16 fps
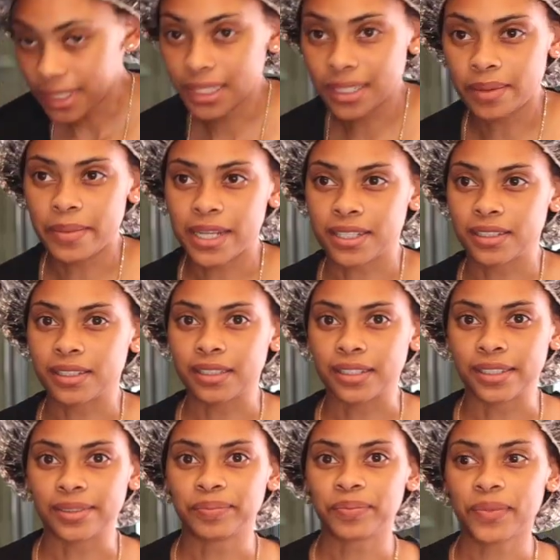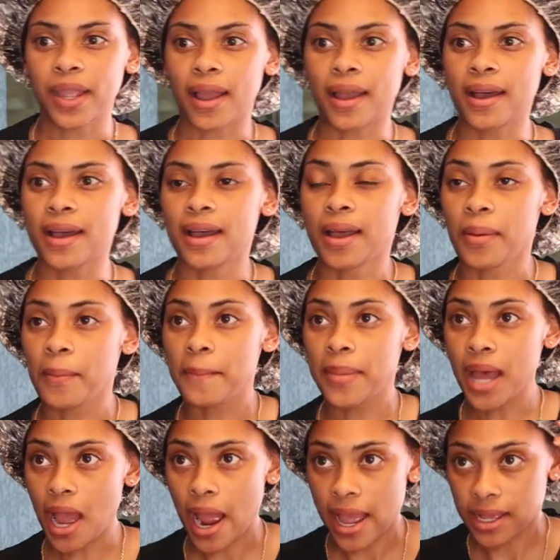It's a mess in here. But
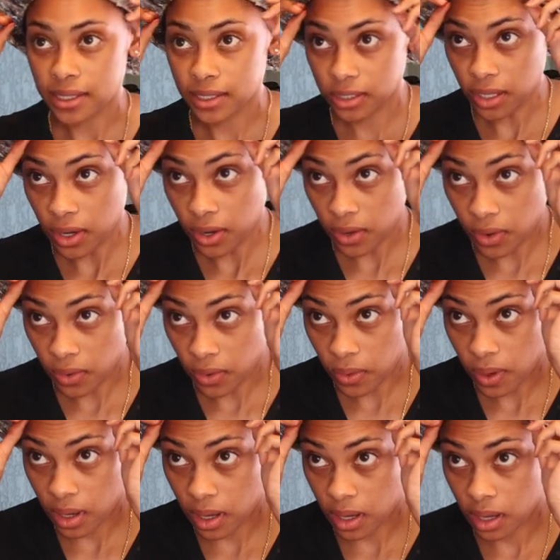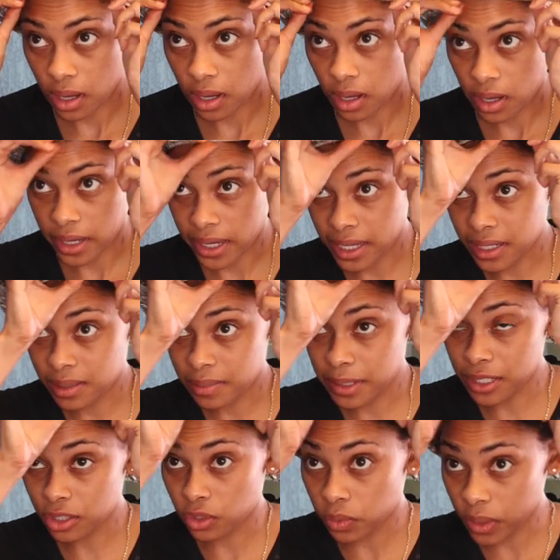alright, so it's
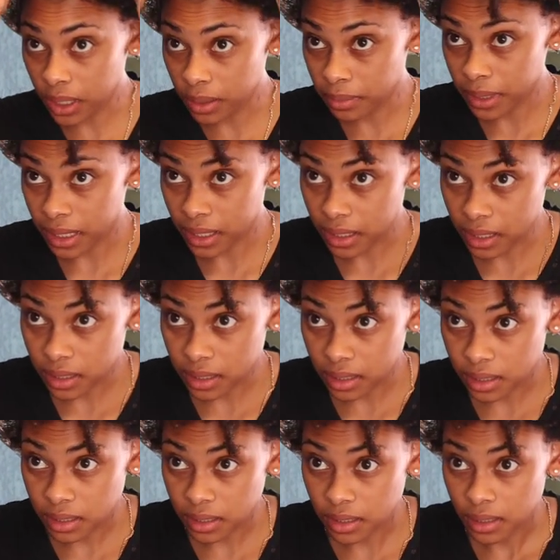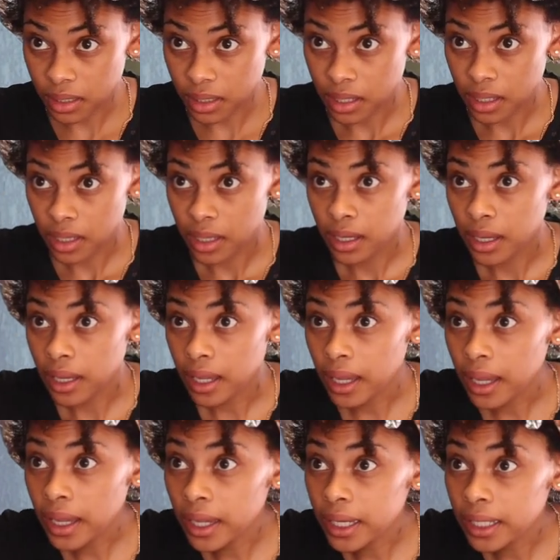been 20 minutes
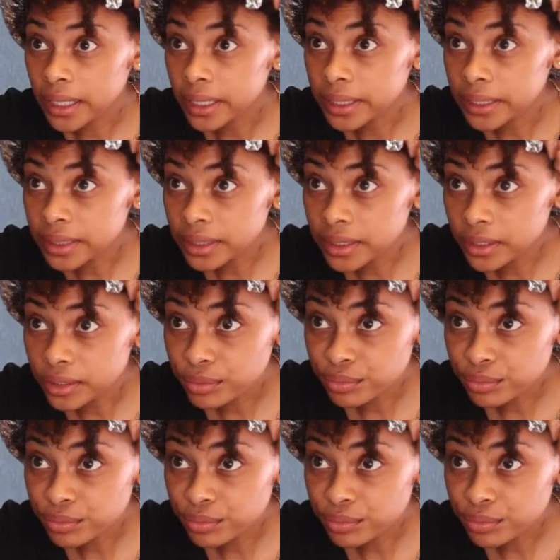and